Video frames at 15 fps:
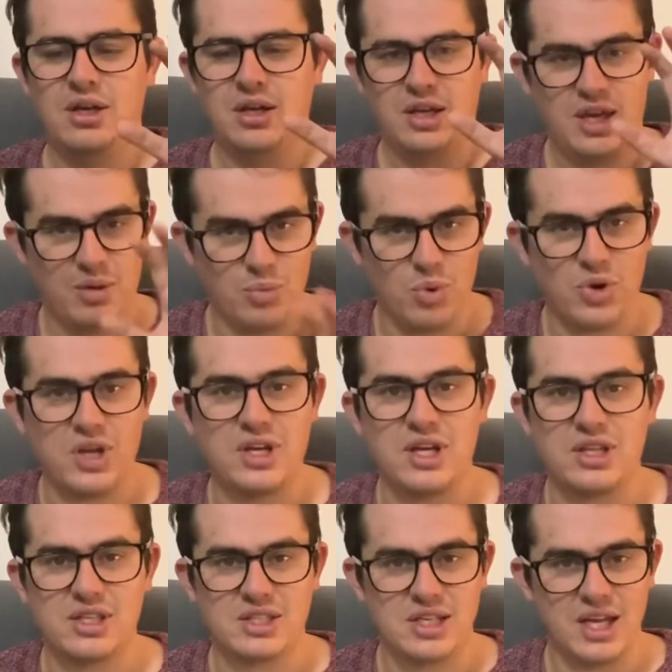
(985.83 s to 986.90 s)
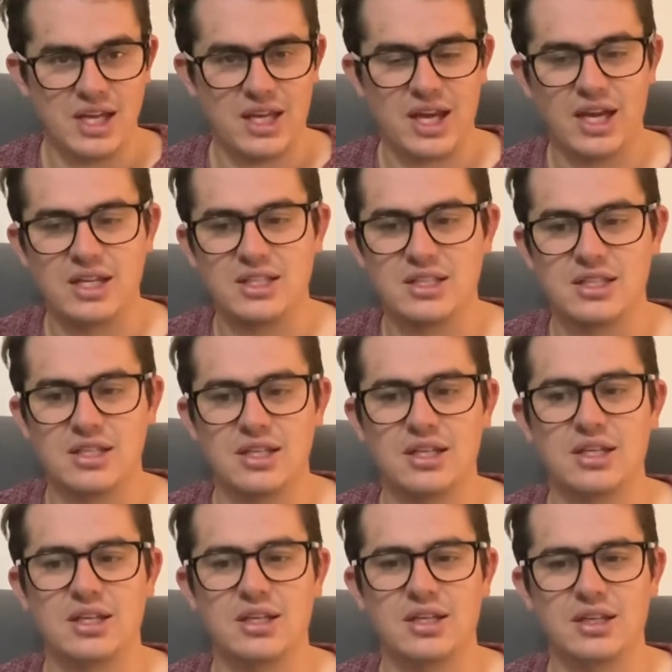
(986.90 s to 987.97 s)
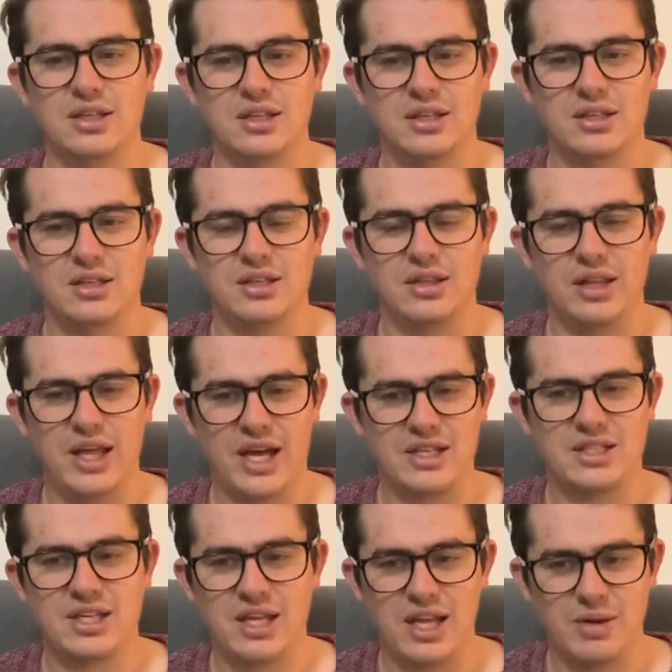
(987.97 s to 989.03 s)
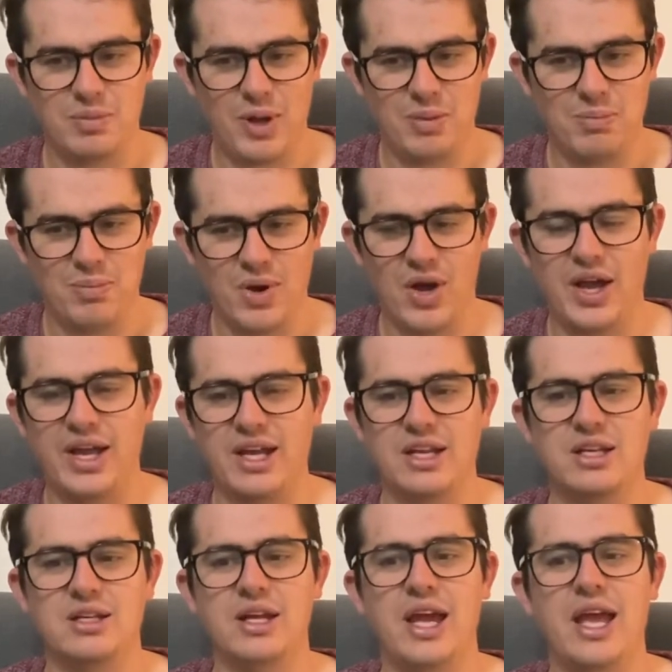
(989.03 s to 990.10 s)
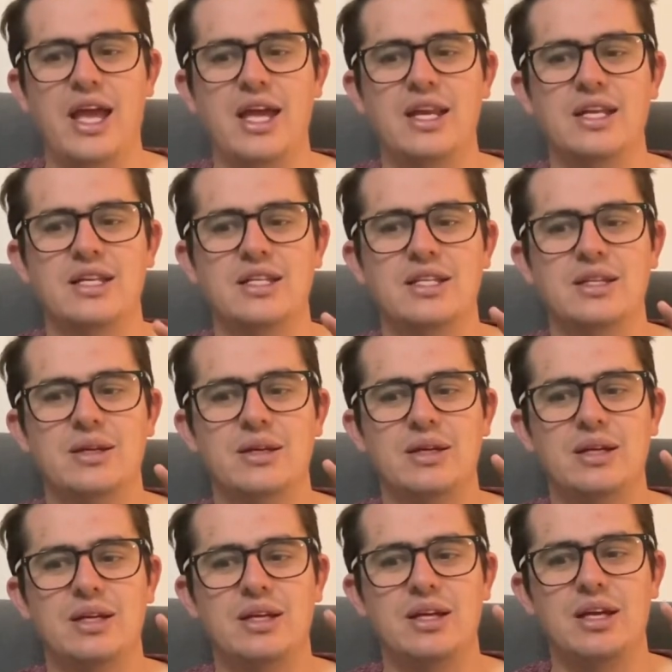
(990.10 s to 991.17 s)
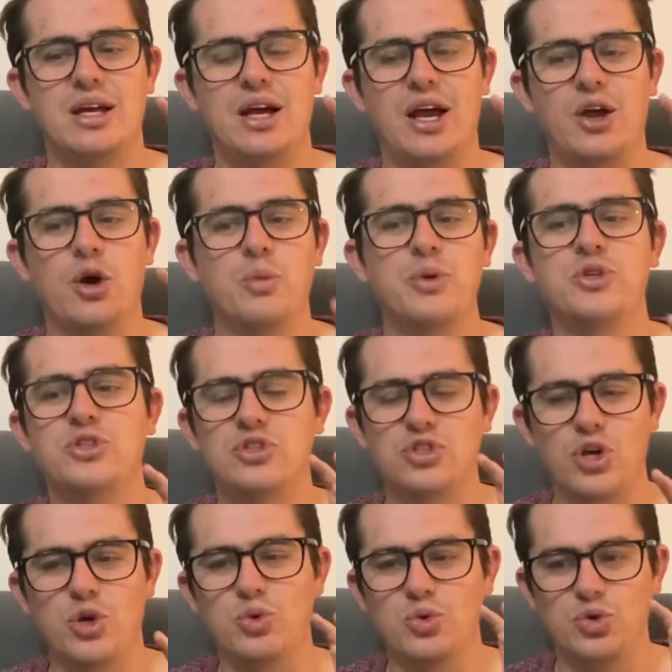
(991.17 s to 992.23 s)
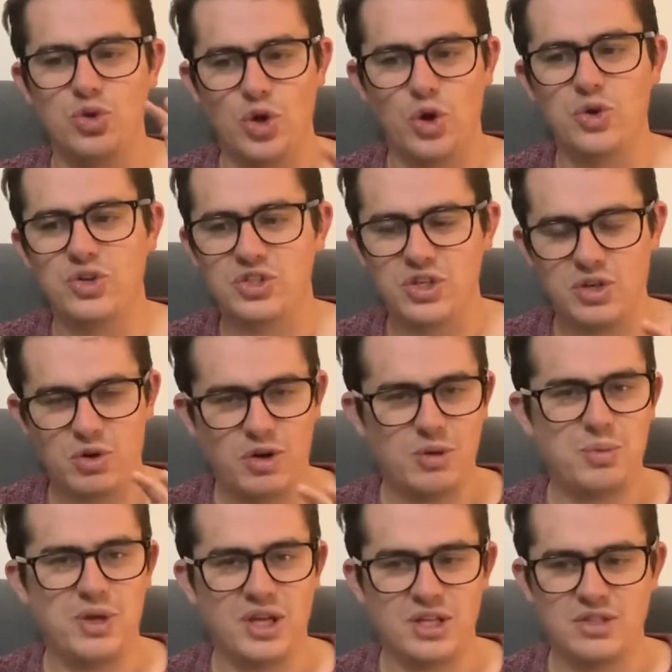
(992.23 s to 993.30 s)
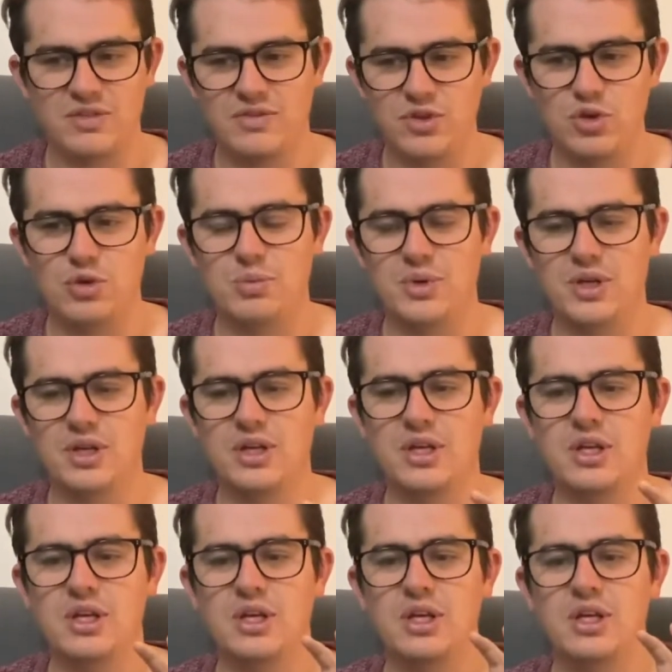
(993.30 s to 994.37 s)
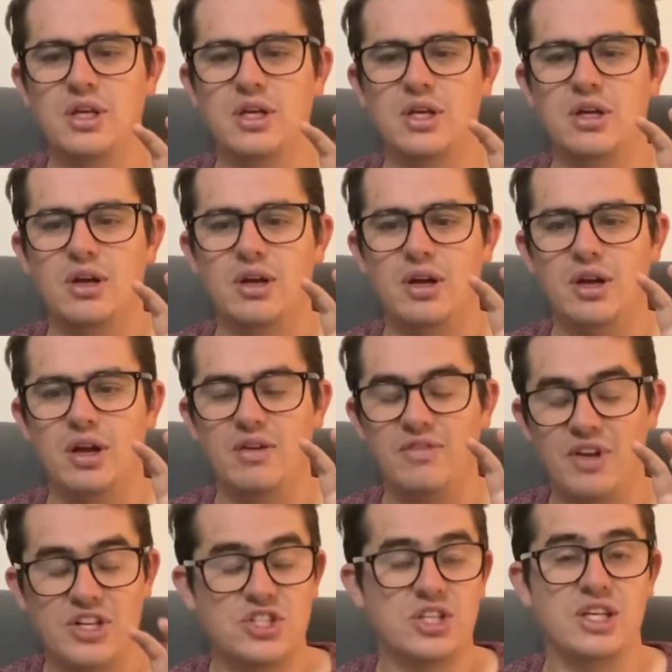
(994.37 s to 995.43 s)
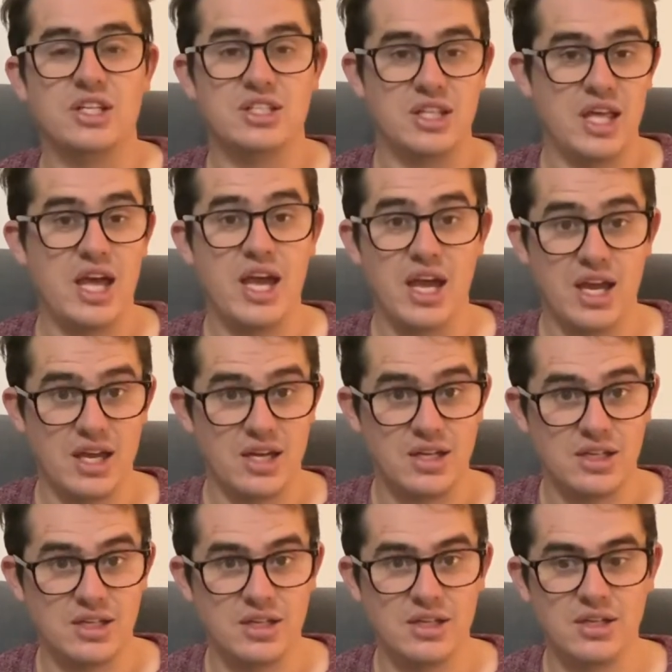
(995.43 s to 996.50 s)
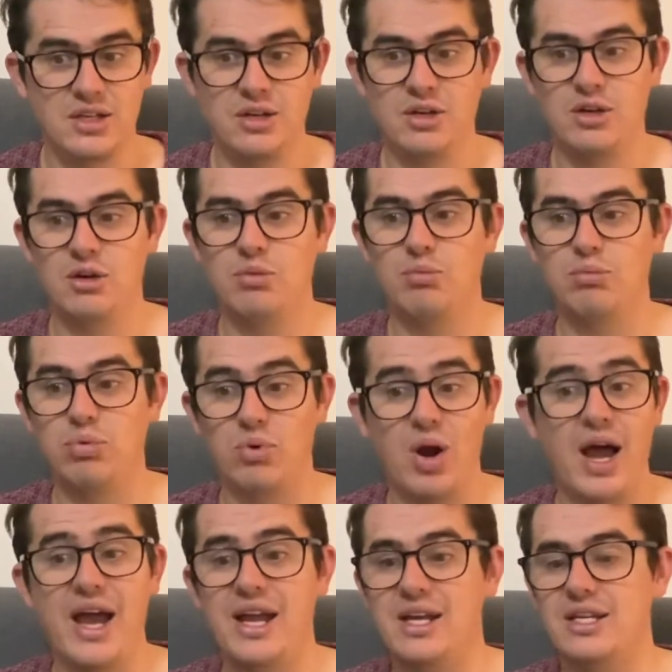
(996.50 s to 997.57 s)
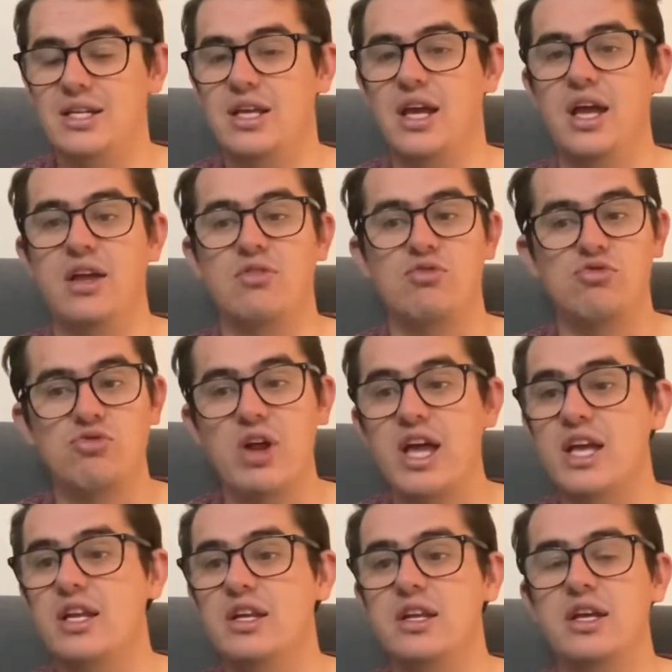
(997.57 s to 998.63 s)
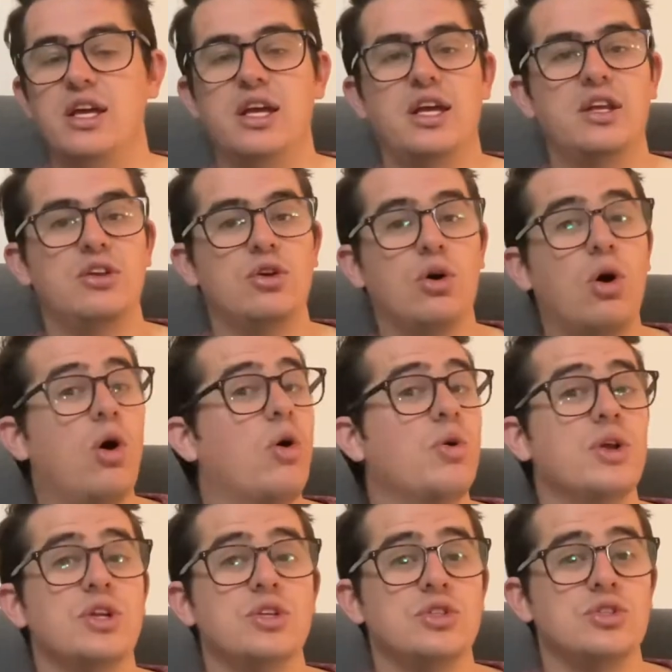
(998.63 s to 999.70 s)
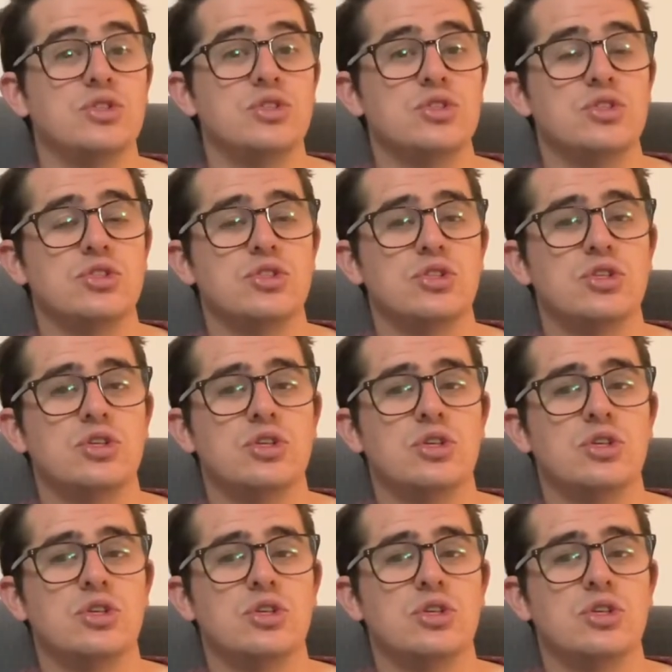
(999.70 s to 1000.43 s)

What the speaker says: Keep walking down the staircase. That's in my mind, and I almost don't notice it creeping into view, but eventually it's there. Bright and red and orange.